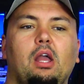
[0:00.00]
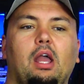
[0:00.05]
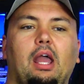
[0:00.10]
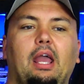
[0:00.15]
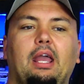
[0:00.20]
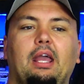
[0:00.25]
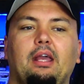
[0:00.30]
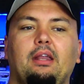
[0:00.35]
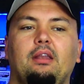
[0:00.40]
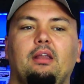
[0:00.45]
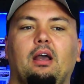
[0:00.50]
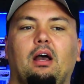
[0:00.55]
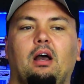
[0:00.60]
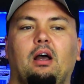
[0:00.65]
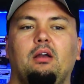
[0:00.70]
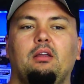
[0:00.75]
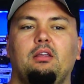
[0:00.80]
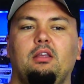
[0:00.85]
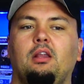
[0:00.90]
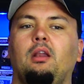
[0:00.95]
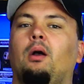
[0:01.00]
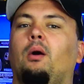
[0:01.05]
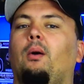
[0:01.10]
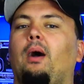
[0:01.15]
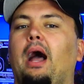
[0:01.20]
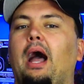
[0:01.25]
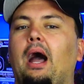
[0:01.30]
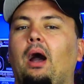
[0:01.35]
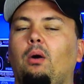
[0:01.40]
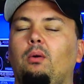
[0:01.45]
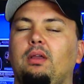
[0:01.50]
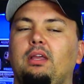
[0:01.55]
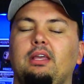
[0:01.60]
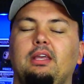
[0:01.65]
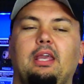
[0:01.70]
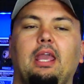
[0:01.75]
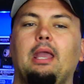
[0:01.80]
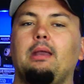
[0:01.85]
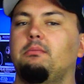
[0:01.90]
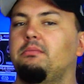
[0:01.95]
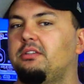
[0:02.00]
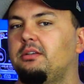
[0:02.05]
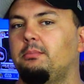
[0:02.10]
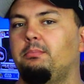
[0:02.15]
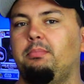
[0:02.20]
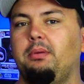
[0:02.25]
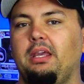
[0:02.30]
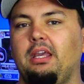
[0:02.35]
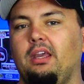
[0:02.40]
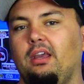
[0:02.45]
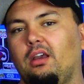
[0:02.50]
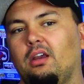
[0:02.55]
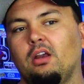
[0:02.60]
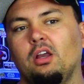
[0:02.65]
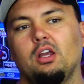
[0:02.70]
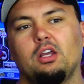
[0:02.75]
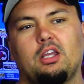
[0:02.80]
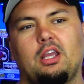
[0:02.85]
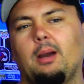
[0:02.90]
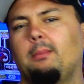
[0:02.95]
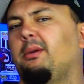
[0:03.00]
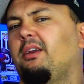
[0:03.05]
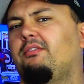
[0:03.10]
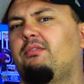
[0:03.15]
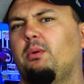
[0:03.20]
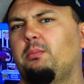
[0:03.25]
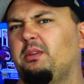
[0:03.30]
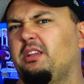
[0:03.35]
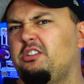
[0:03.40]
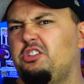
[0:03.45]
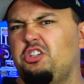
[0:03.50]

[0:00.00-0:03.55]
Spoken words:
and, you know, how he came to be, coming from the